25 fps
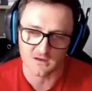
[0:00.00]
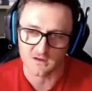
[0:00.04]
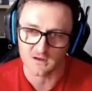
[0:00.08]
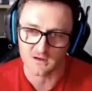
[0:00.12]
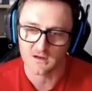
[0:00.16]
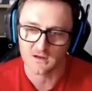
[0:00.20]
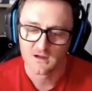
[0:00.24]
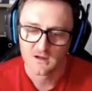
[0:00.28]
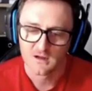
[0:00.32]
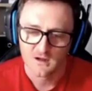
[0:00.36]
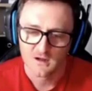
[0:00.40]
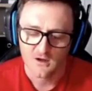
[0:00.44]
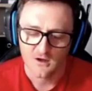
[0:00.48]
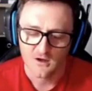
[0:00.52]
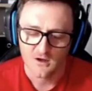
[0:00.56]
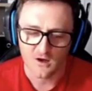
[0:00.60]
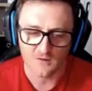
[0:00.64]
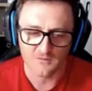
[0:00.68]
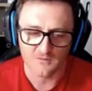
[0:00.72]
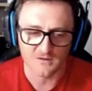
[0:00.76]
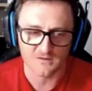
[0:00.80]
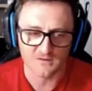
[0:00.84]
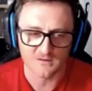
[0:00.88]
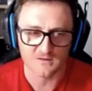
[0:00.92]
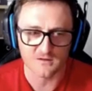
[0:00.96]
And
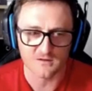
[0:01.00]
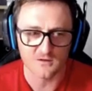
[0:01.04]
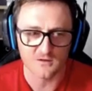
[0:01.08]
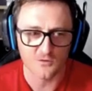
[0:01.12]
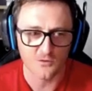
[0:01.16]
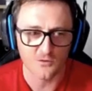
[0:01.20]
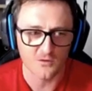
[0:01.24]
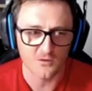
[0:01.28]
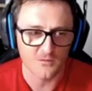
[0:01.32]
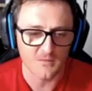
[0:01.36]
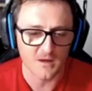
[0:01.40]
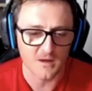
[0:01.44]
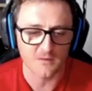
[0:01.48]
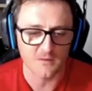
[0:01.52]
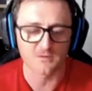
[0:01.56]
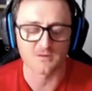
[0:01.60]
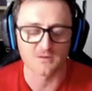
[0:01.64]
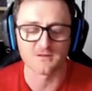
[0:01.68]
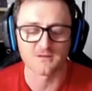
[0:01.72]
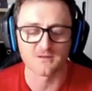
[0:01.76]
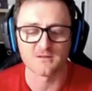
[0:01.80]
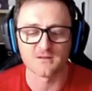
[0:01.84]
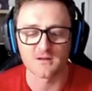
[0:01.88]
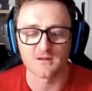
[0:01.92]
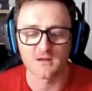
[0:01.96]
obviously, you're the man with
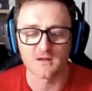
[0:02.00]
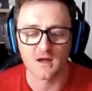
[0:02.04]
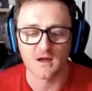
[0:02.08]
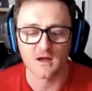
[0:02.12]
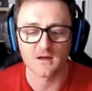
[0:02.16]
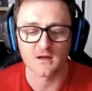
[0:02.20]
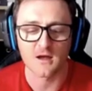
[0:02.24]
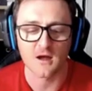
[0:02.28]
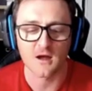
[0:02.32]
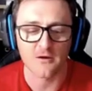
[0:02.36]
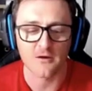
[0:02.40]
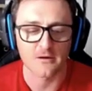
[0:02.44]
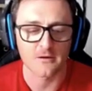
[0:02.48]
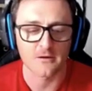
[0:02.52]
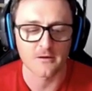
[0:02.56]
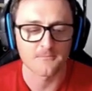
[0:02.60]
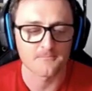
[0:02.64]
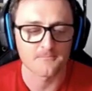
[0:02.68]
the TA, Harry.